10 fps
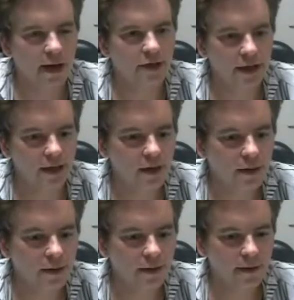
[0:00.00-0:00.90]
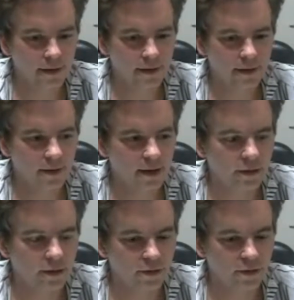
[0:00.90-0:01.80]
I think,
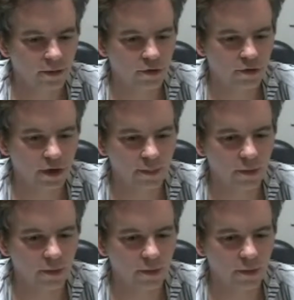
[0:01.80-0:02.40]
like, there's a strong